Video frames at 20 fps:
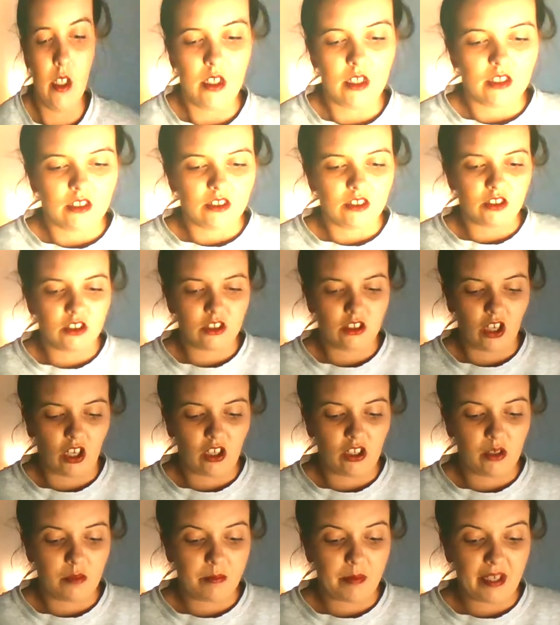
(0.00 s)

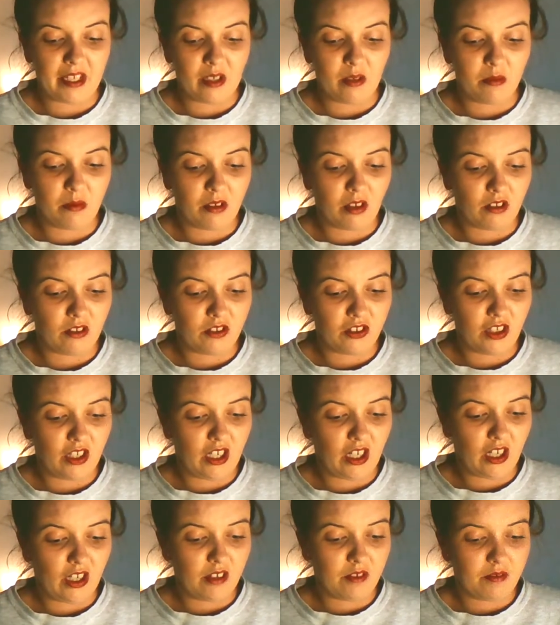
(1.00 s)
Charlotte Bingham, Country
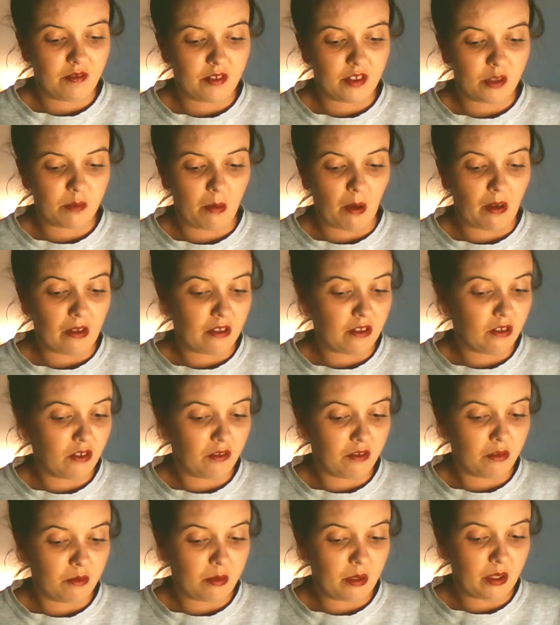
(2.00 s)
Life, a sparkling
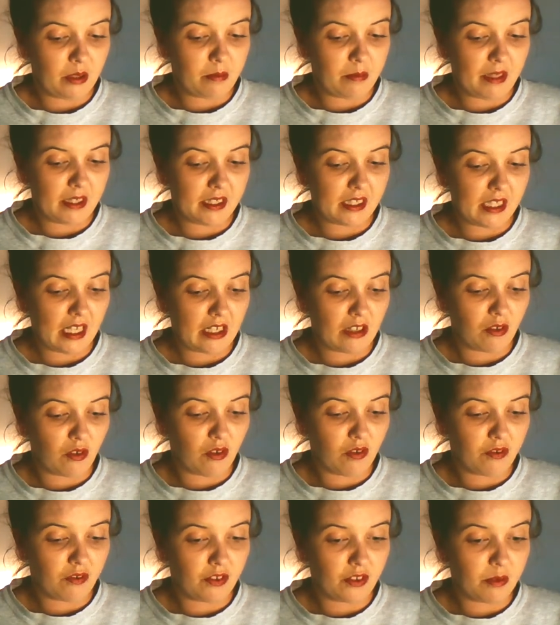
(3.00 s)
novel by the best-selling
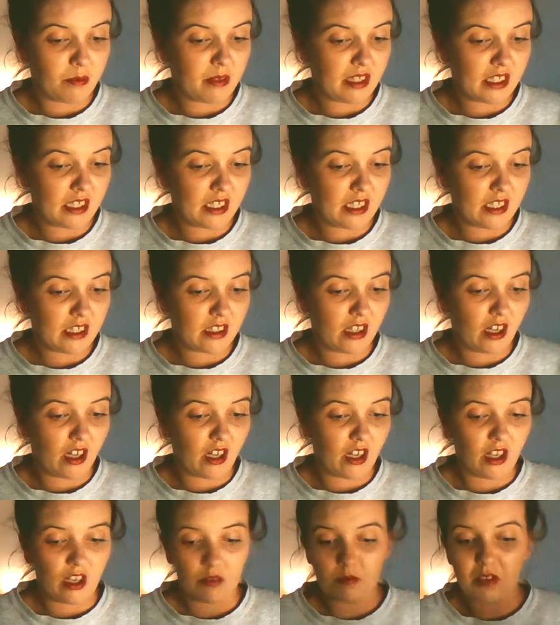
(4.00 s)
author of The Business.
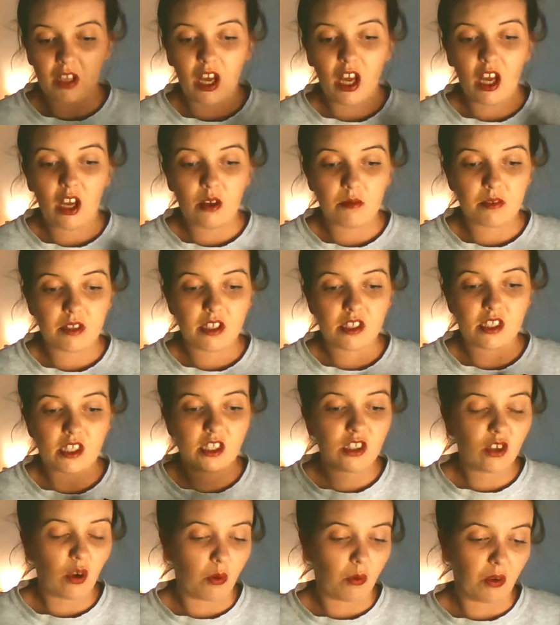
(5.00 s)
No, this is
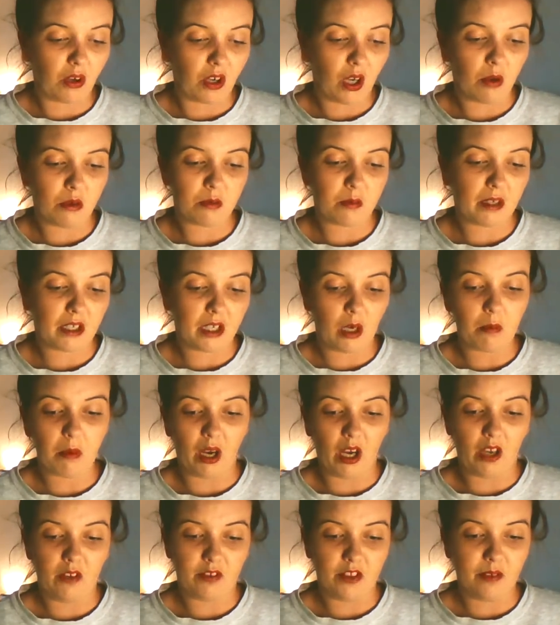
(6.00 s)
not one I would pick up
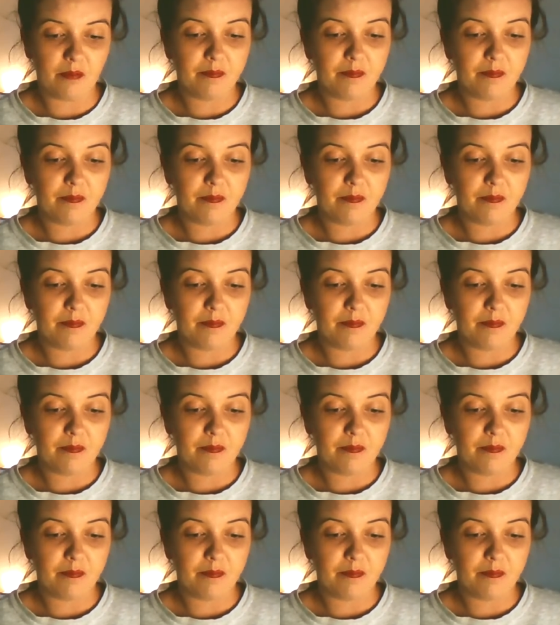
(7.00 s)
either.